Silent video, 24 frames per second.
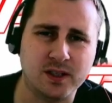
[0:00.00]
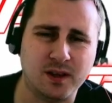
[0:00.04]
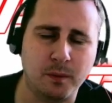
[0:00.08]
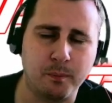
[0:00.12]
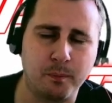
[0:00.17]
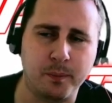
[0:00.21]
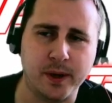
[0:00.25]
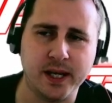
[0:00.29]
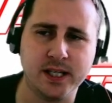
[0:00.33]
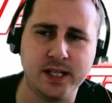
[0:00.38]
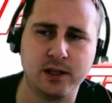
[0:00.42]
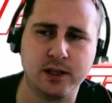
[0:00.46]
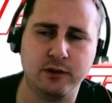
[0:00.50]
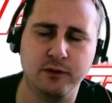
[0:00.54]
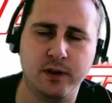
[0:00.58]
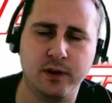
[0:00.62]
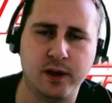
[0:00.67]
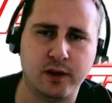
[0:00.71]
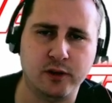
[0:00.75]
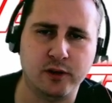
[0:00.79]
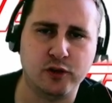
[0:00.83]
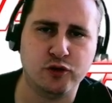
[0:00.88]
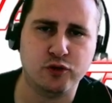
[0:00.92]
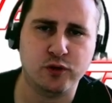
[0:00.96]
basically
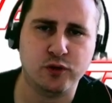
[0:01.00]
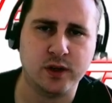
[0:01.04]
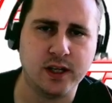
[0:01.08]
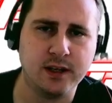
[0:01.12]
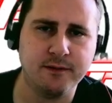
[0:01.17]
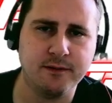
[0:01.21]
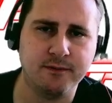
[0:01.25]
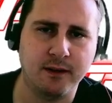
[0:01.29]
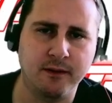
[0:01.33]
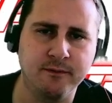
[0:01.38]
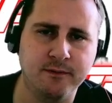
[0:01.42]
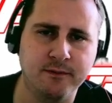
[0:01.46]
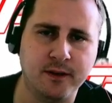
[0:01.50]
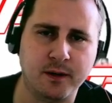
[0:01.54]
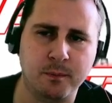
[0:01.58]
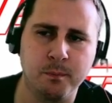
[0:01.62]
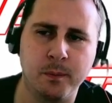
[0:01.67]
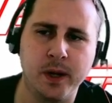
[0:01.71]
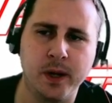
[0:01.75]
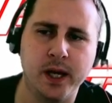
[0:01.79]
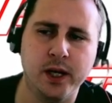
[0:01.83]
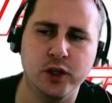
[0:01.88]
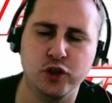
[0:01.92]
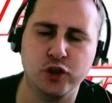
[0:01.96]
retrieve
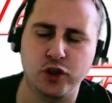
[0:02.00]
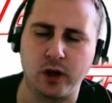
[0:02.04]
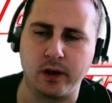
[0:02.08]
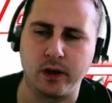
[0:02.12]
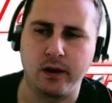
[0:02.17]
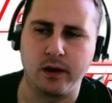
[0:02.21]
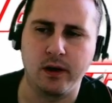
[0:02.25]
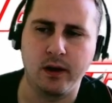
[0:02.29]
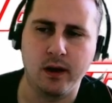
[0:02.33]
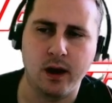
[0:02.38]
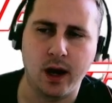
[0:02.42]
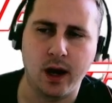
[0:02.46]
information